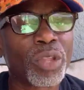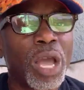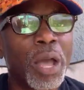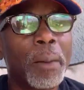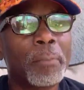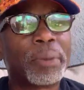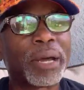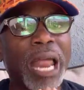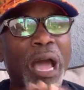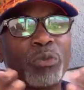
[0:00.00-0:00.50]

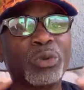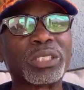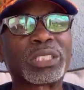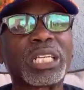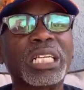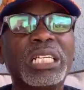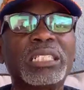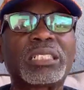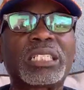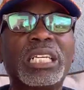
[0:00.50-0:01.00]
But I was
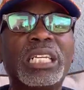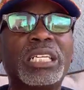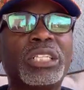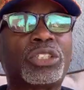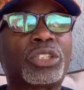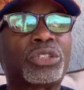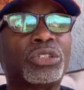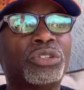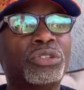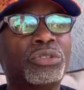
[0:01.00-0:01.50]
listening
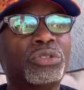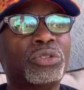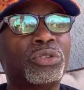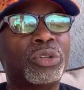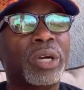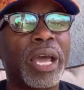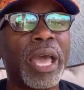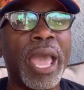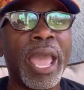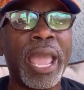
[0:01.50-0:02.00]

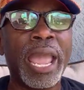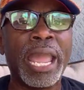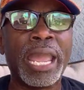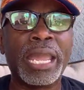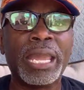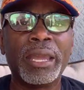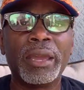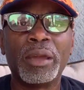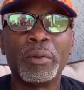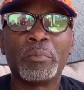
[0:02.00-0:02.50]
to
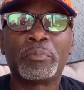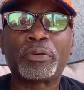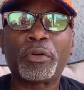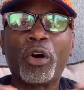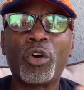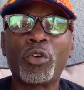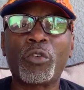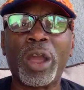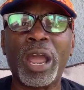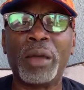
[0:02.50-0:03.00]
a
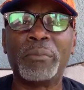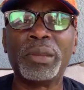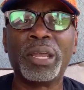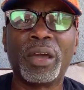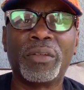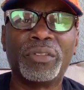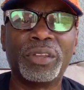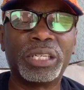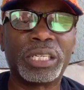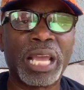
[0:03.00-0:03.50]
program the
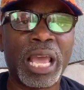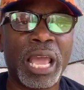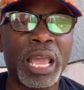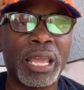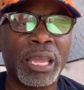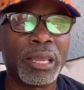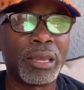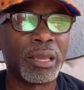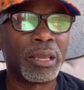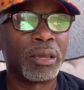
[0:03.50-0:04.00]
other
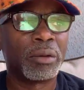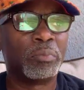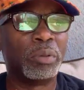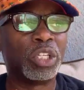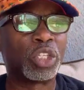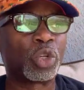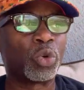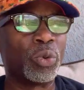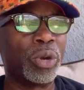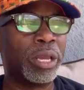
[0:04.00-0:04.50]
day
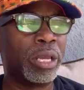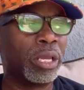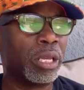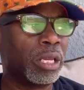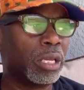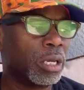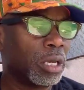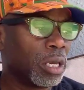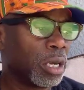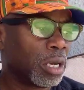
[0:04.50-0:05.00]

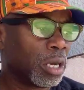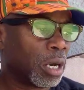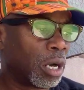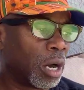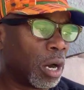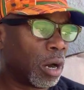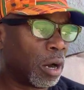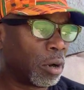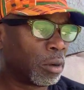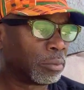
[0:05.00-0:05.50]
between,
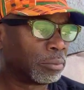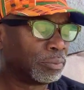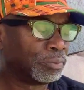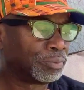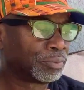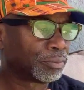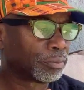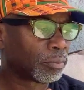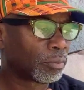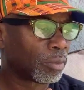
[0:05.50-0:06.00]

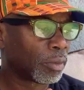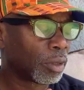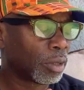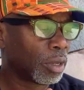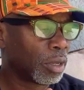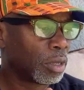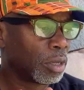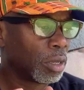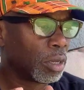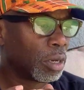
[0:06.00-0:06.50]
I'm
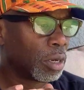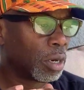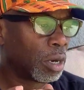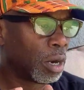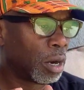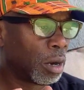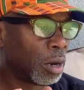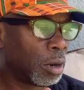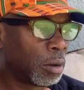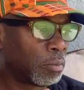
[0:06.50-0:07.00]

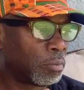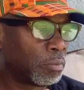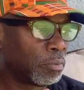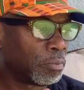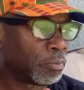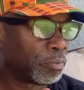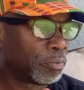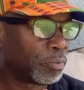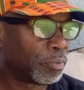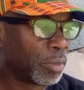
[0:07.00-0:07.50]

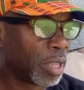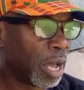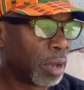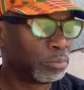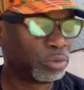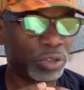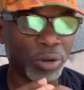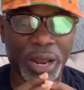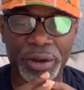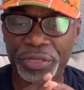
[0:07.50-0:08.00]

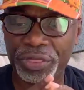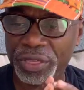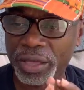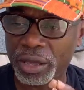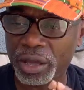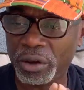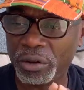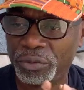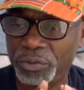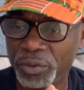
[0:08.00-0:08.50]
trying to
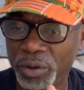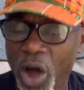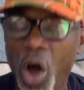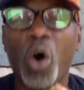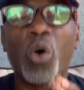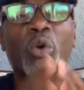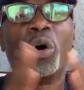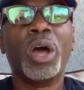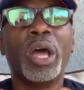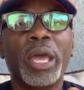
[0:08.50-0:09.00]
think of,
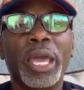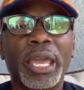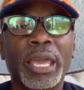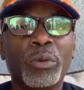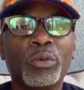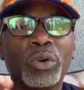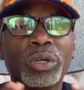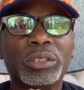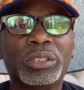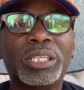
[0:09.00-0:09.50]

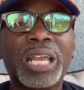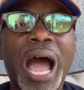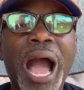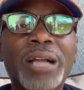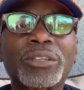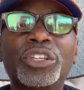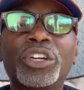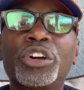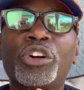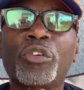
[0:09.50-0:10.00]
it was
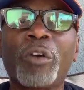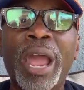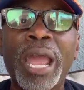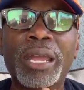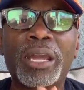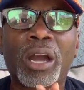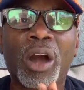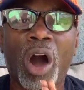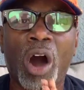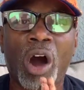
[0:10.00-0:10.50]
Dr.
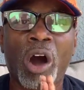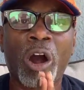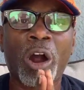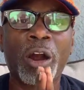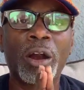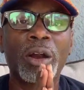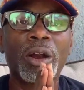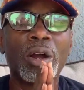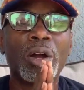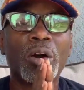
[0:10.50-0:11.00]
Greg
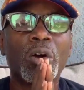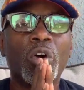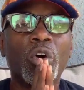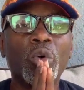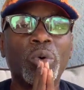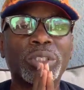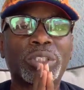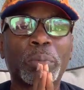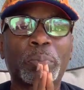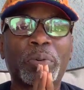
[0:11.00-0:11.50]
Carr,
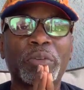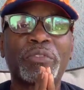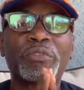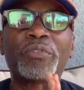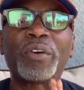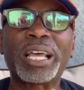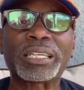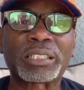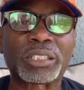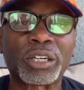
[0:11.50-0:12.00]
who is a
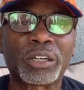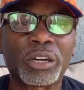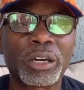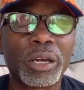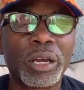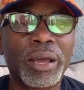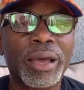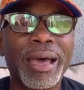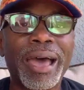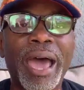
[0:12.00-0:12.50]
professor
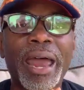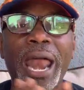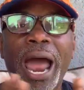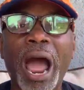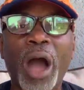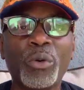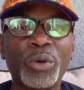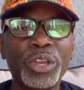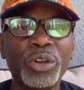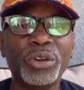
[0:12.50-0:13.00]
at
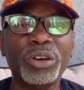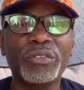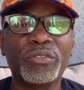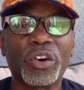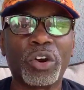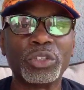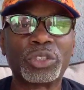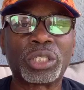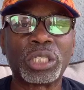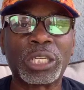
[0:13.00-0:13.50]
Howard
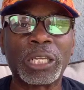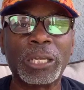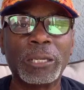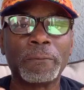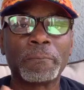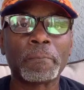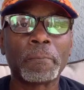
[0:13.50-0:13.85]
University,